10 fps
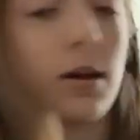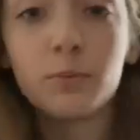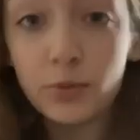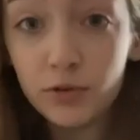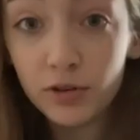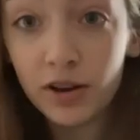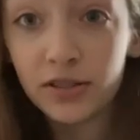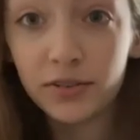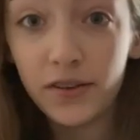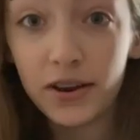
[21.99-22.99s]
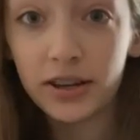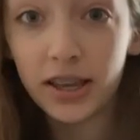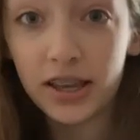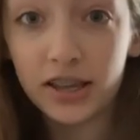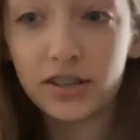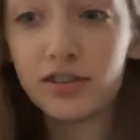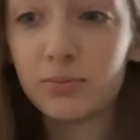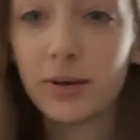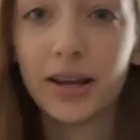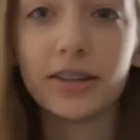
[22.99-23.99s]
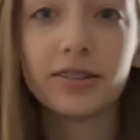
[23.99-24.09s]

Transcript: moved around the ferret cage, but